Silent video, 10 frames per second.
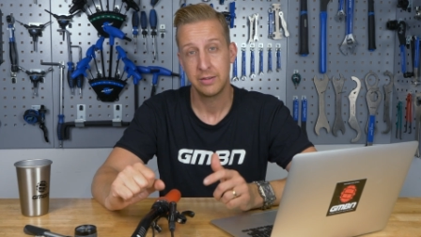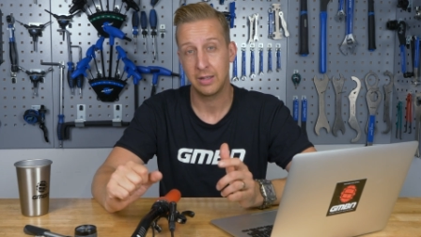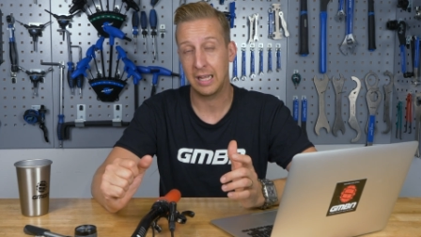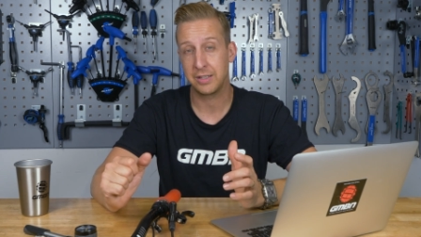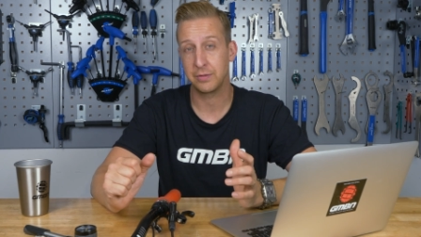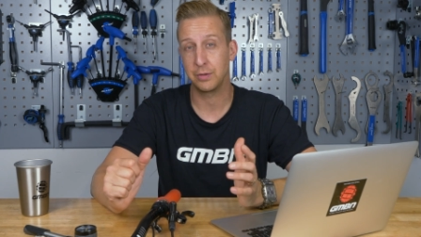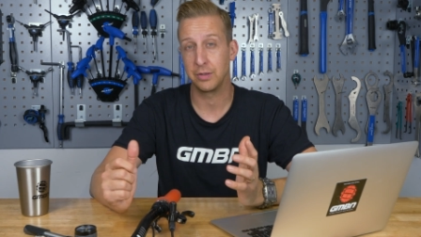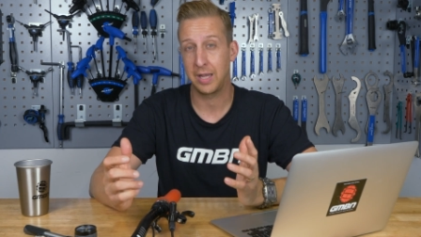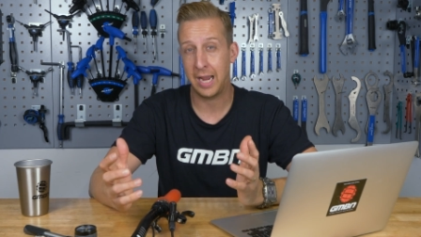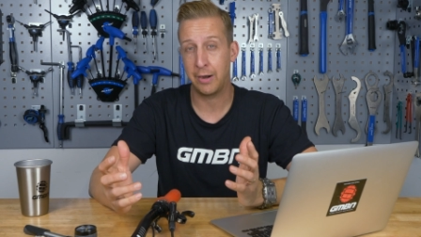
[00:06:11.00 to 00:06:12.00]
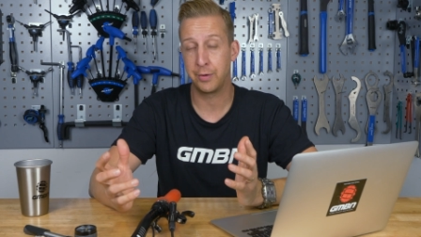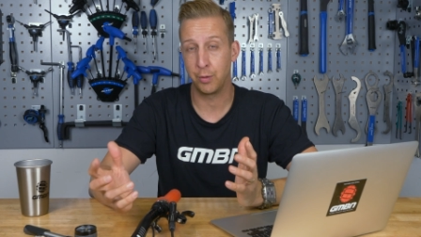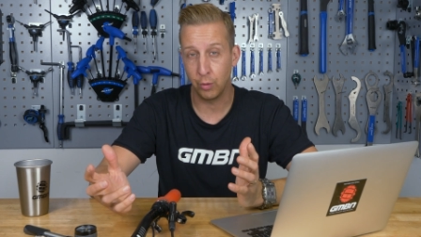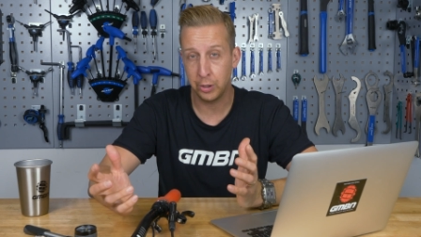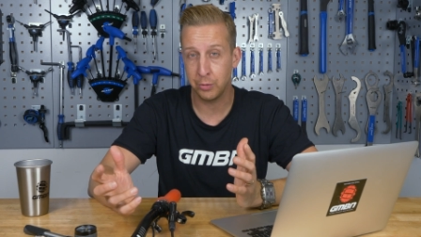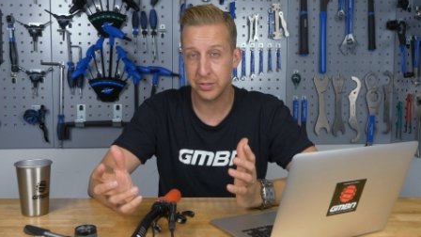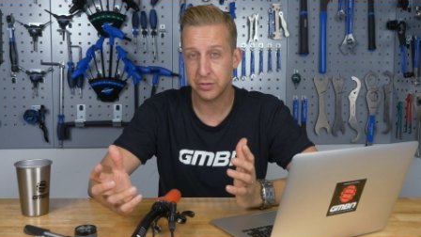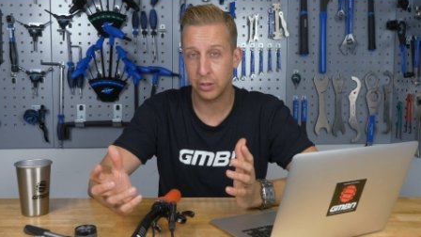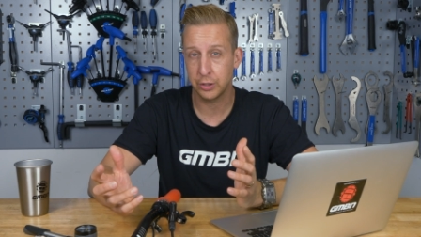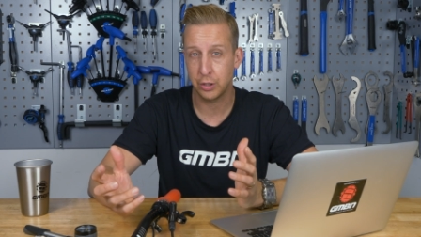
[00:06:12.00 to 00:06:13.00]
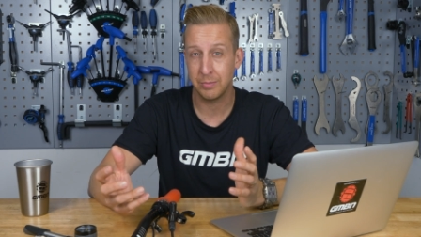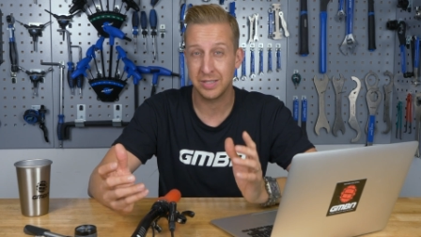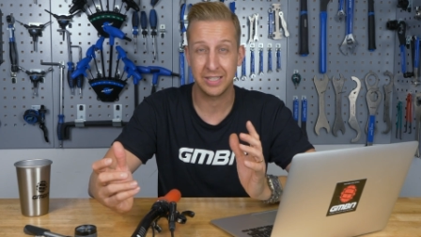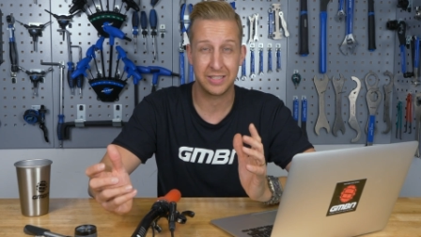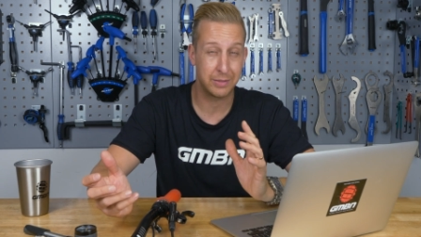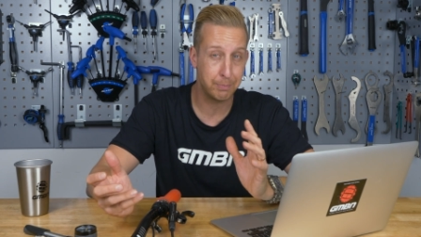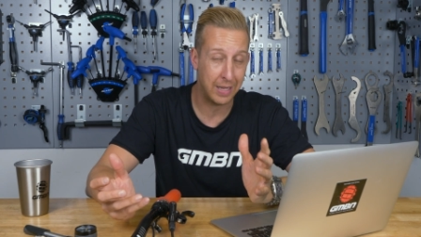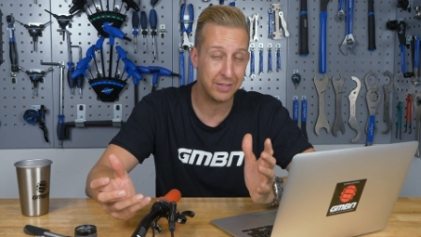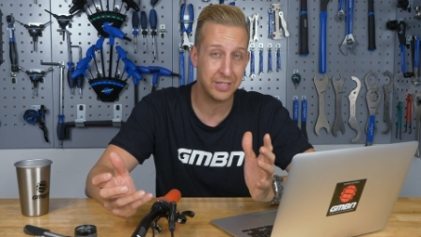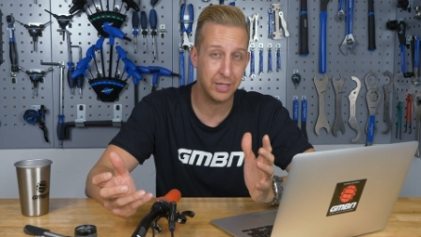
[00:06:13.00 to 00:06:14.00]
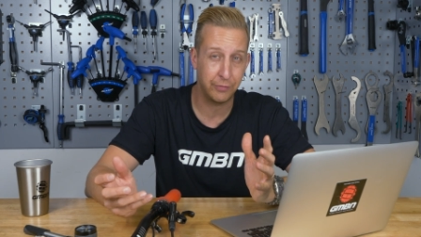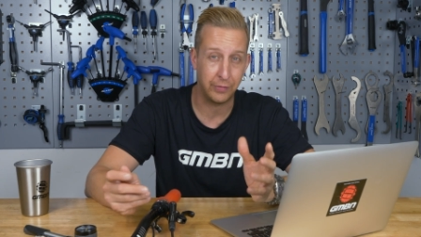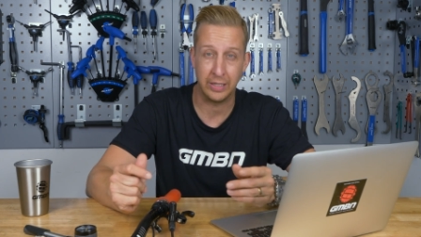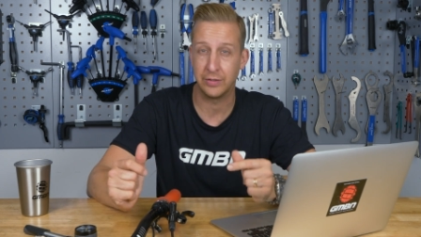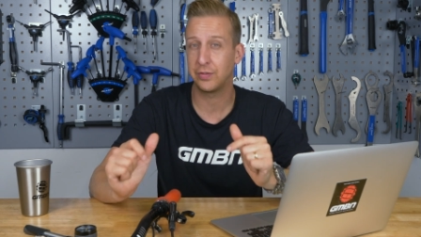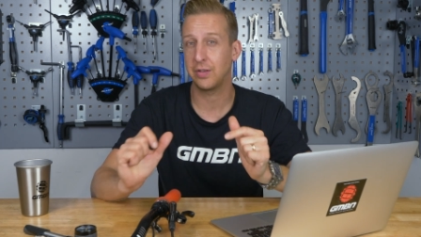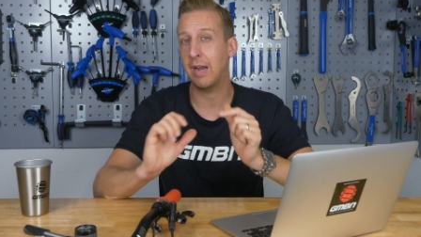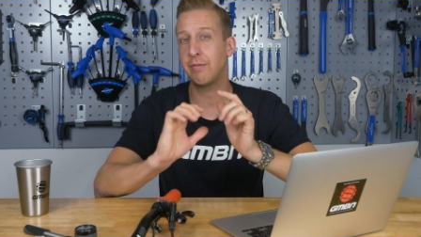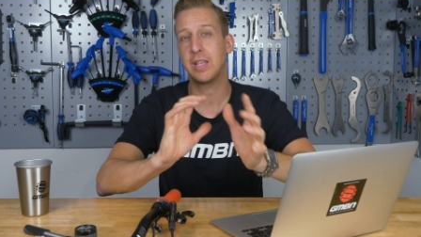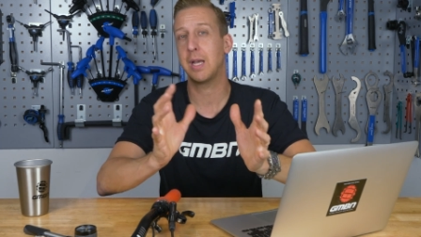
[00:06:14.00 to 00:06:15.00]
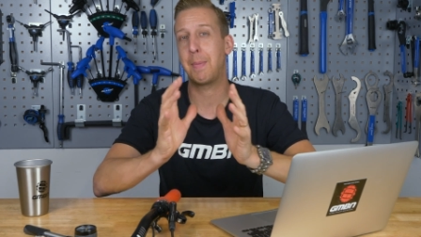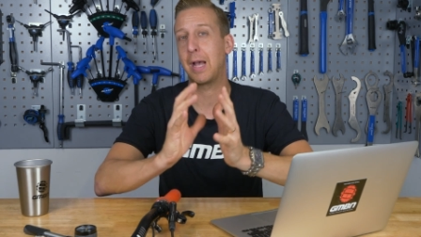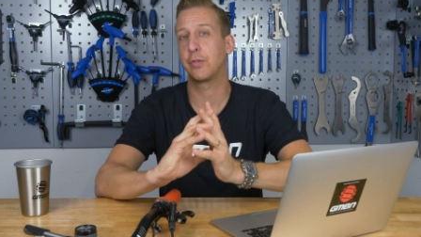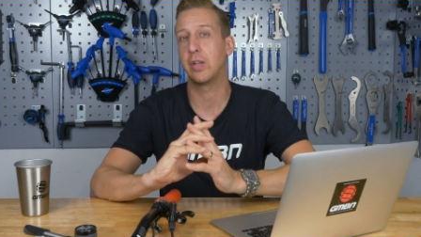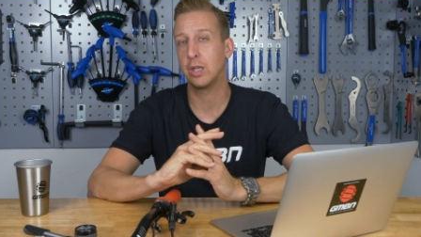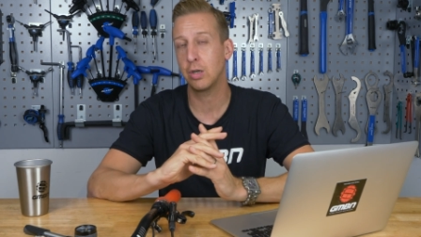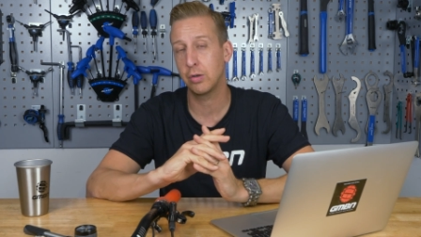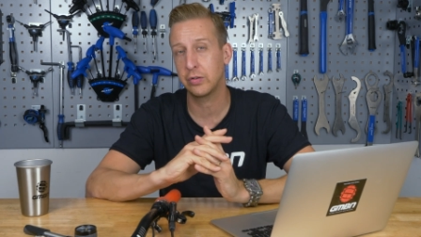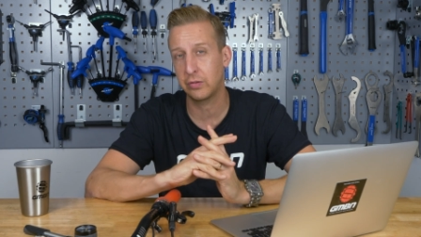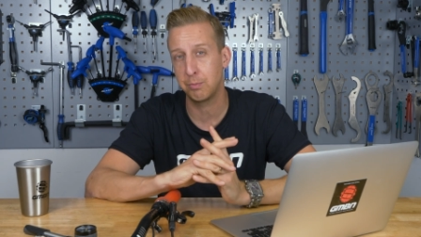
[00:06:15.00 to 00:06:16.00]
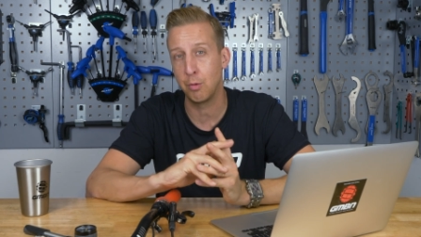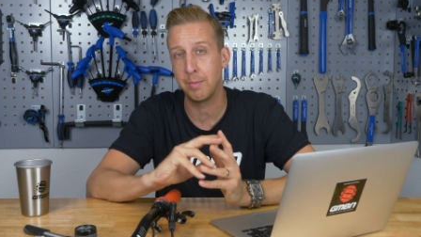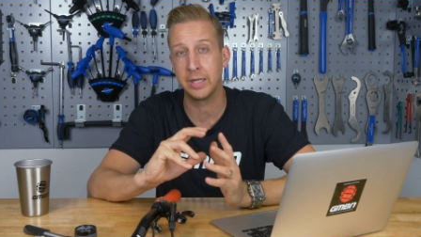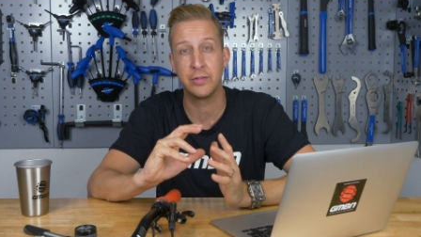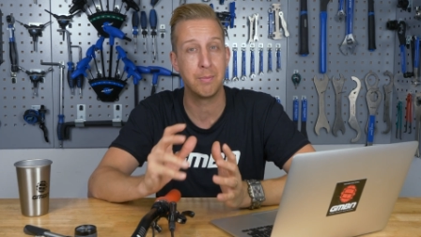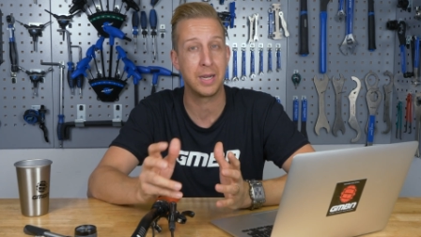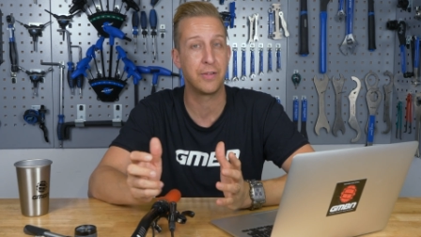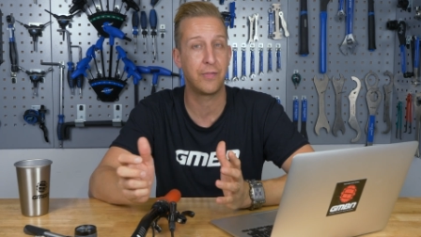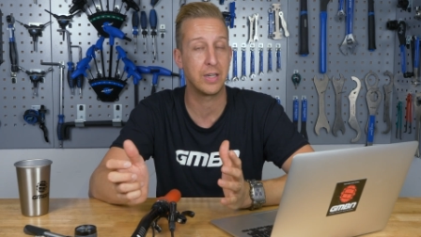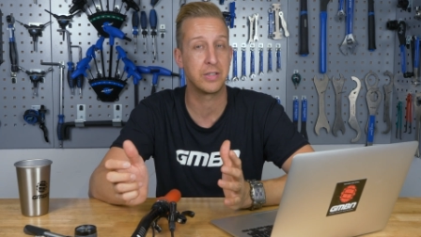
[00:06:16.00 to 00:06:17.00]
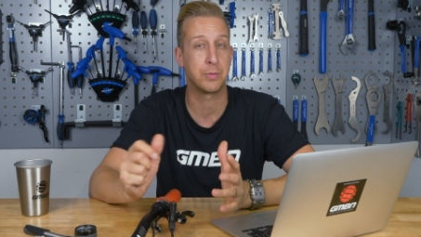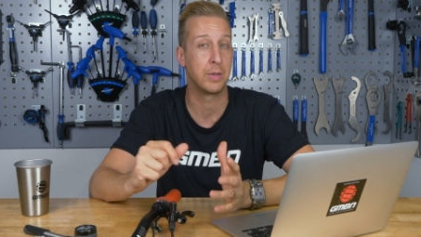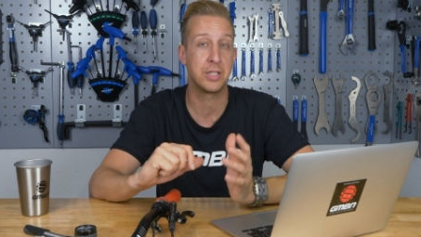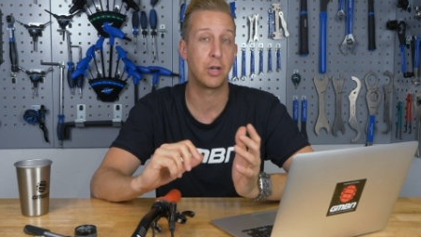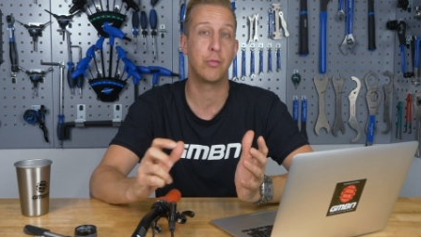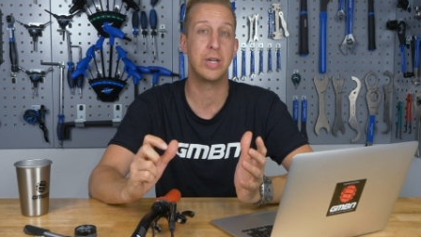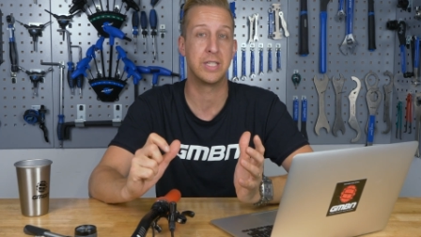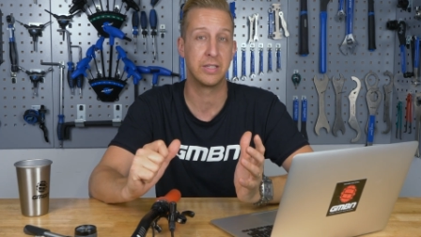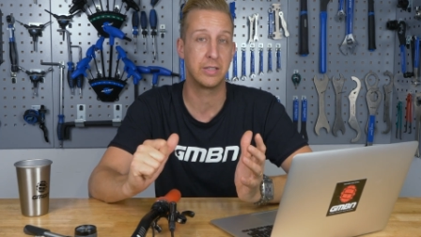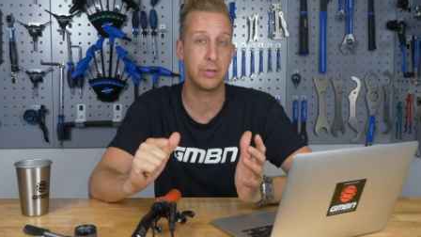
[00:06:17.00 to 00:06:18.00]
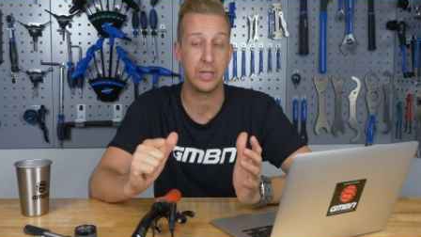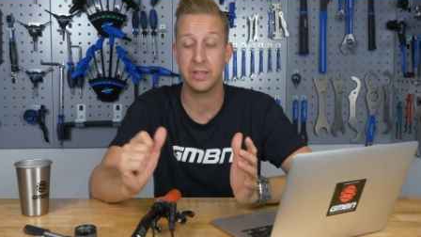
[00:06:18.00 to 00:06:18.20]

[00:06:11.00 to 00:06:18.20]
The legs have got air and oil inside them, it's expensive, it's everything about it costs more money to manufacture this way, there's no reason to do it.